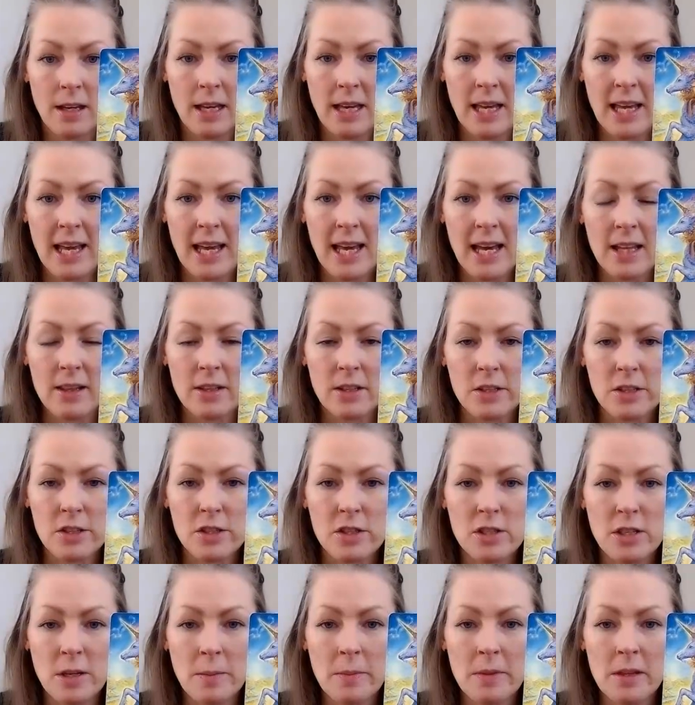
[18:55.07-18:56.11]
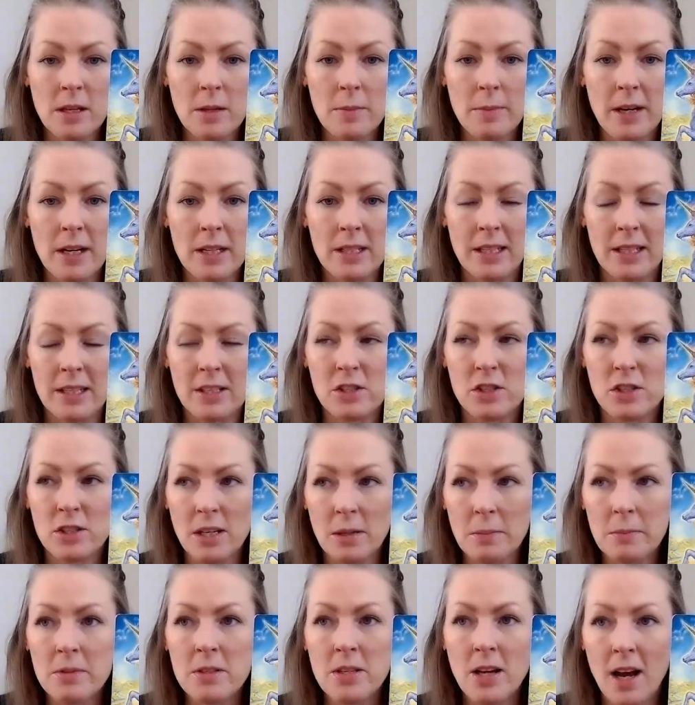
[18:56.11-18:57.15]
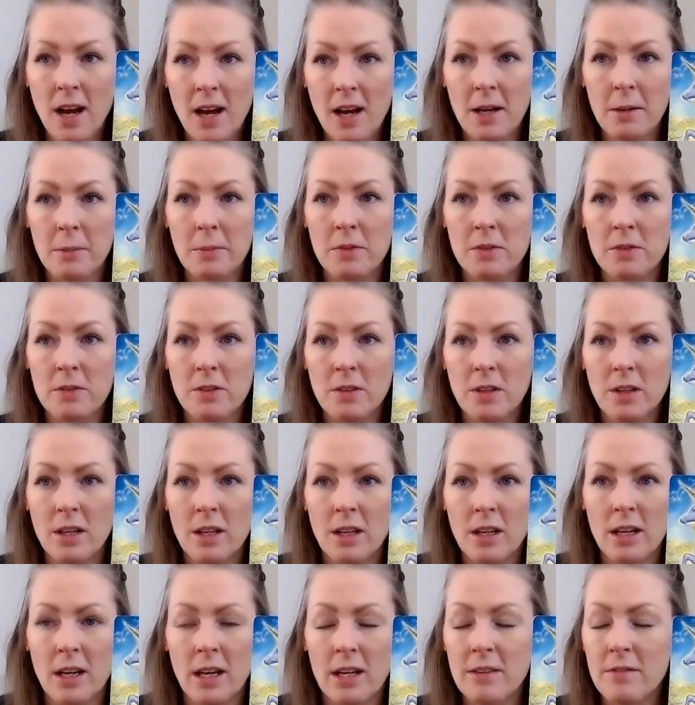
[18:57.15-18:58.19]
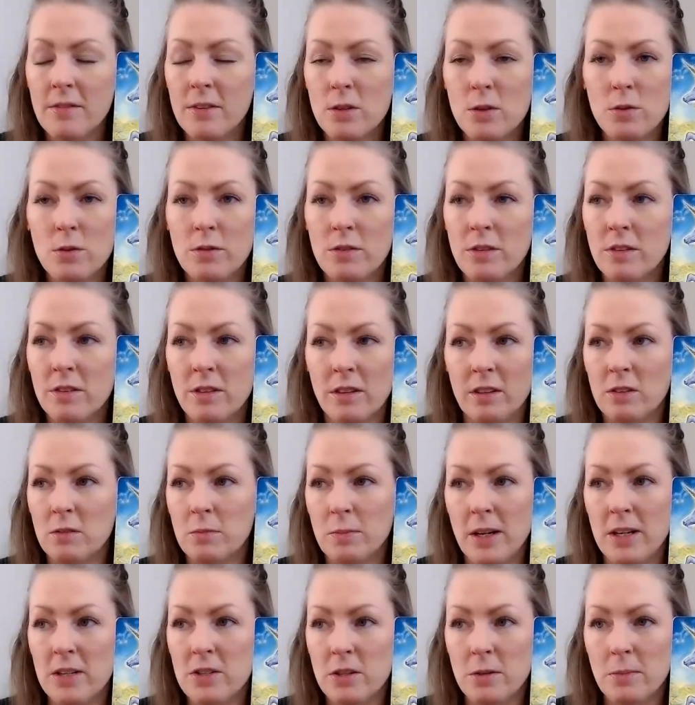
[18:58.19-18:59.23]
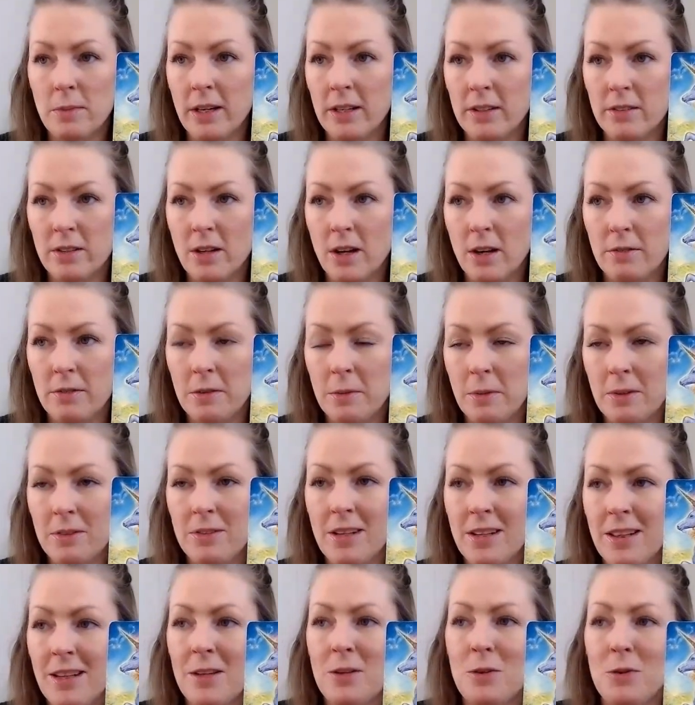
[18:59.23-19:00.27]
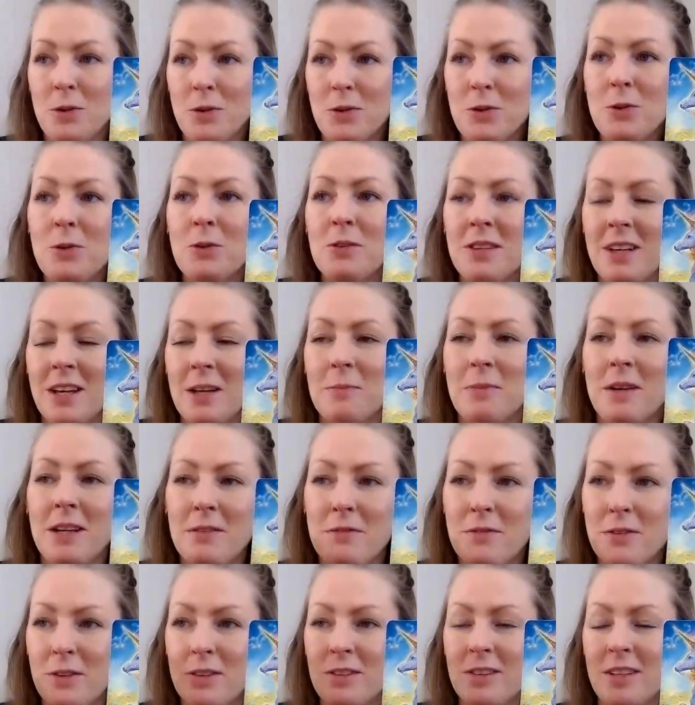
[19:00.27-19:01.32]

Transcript: And there's something about it, like sometimes I even use this expression myself. I'm not saying that you're using it, but it feels